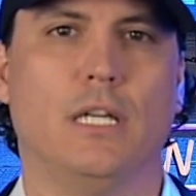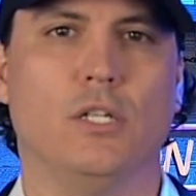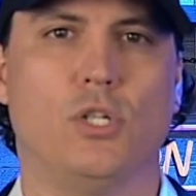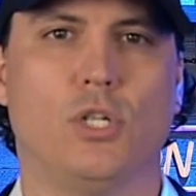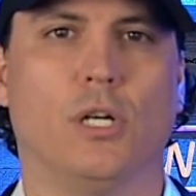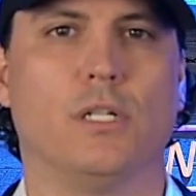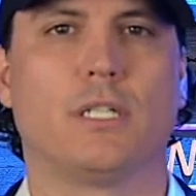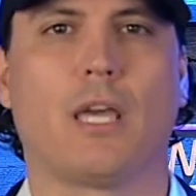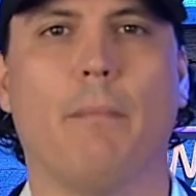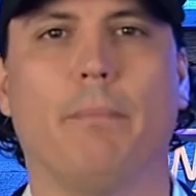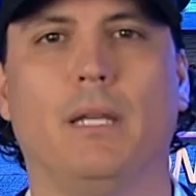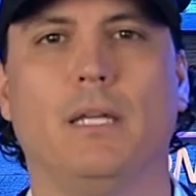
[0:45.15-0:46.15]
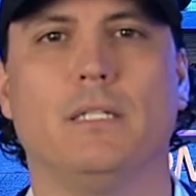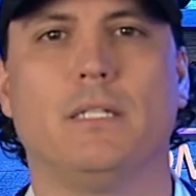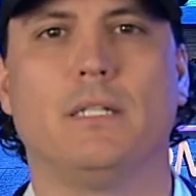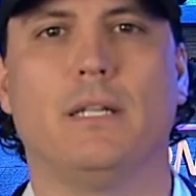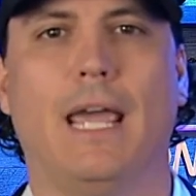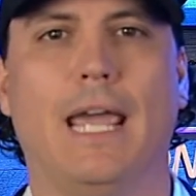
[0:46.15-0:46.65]
insurance
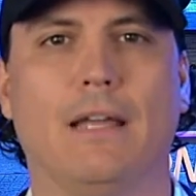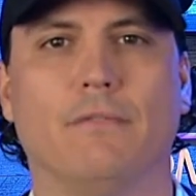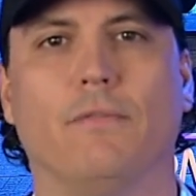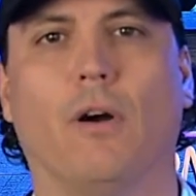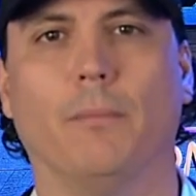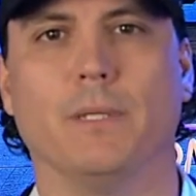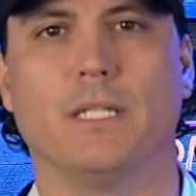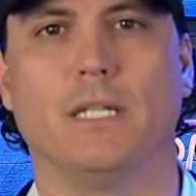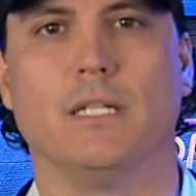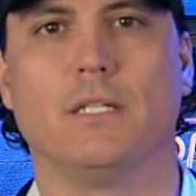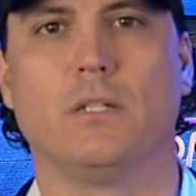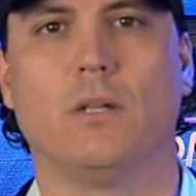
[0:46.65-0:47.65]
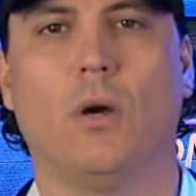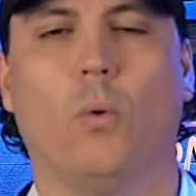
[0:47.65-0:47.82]
companies, and pharmacies,